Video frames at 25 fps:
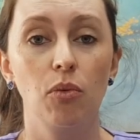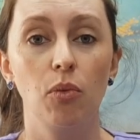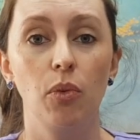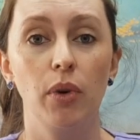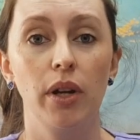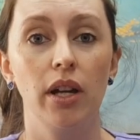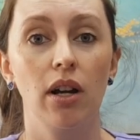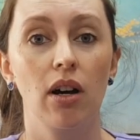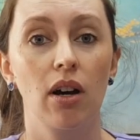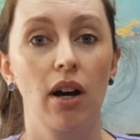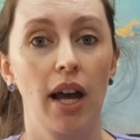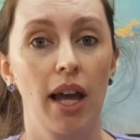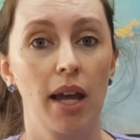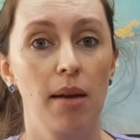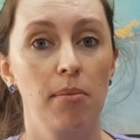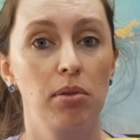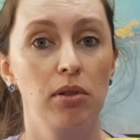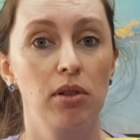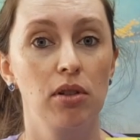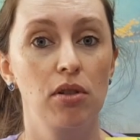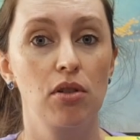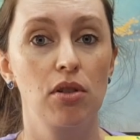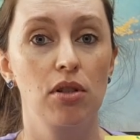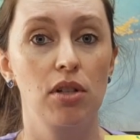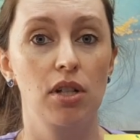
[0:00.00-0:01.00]
we are
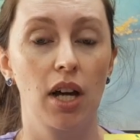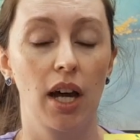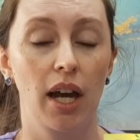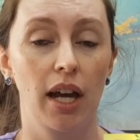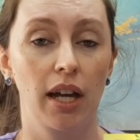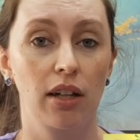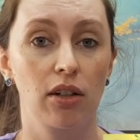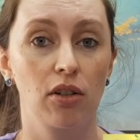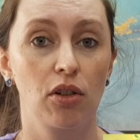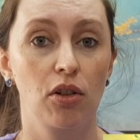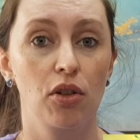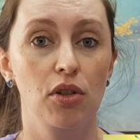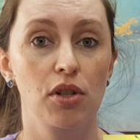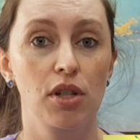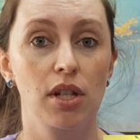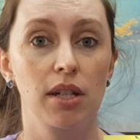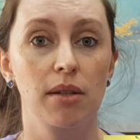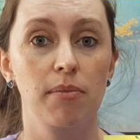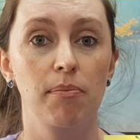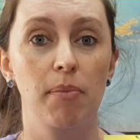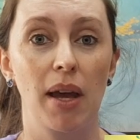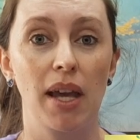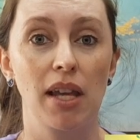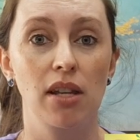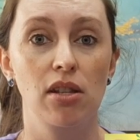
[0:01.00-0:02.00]
able to diagnose
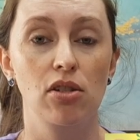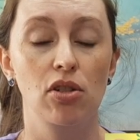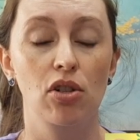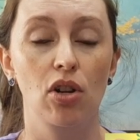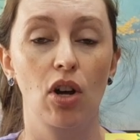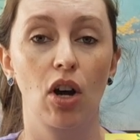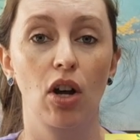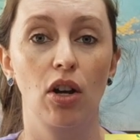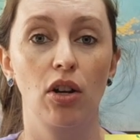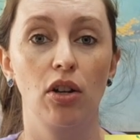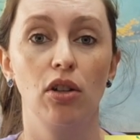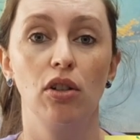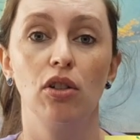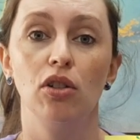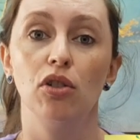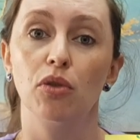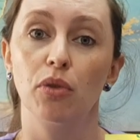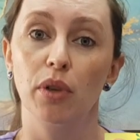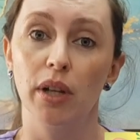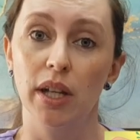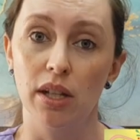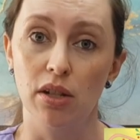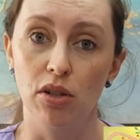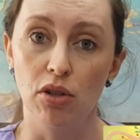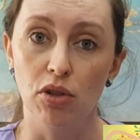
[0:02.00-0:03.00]
it based on your
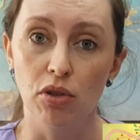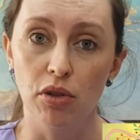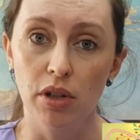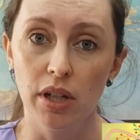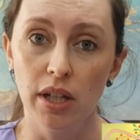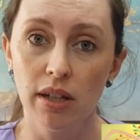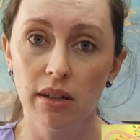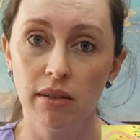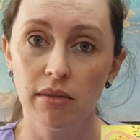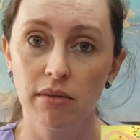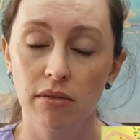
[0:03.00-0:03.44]
history.